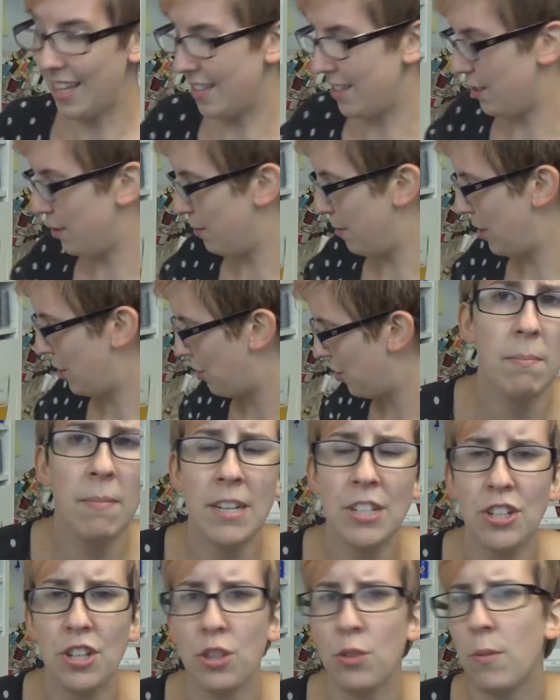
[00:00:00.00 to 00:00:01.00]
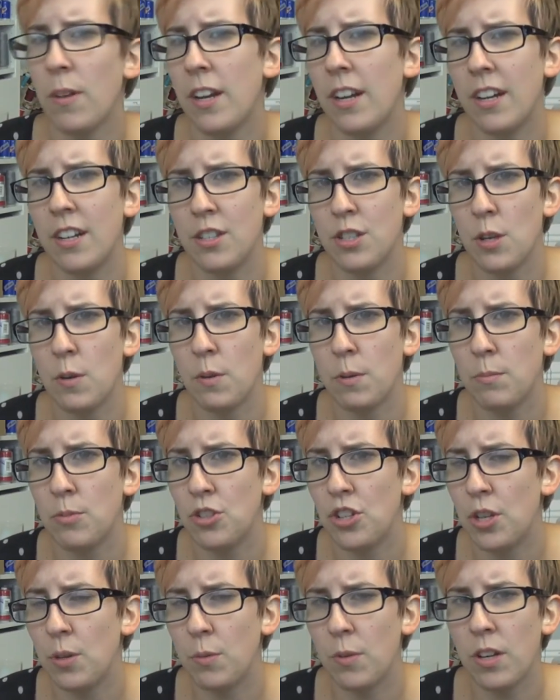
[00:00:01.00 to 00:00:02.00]
that so much. Matching thread and a sewing
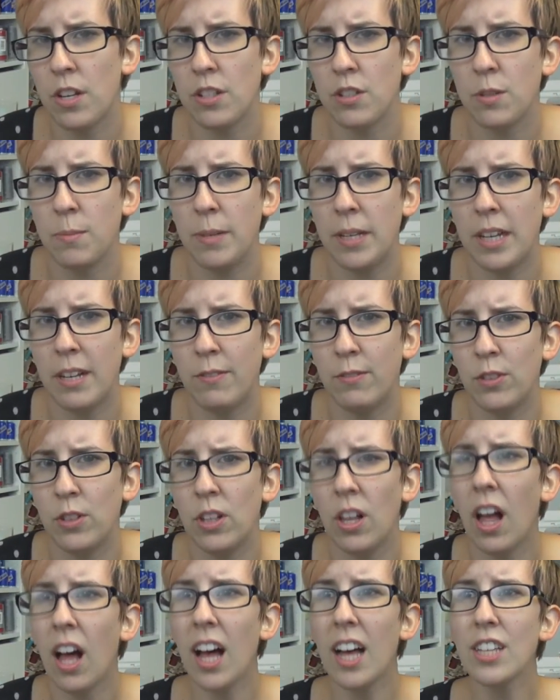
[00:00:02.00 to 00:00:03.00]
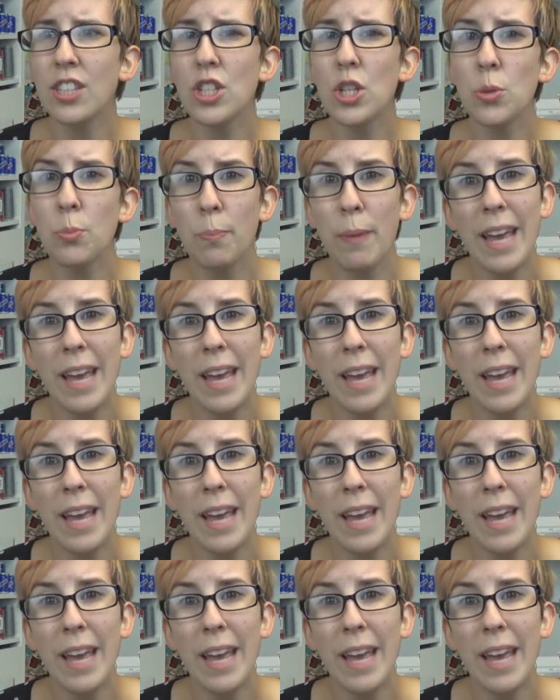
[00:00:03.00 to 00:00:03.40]
machine would also be helpful. Also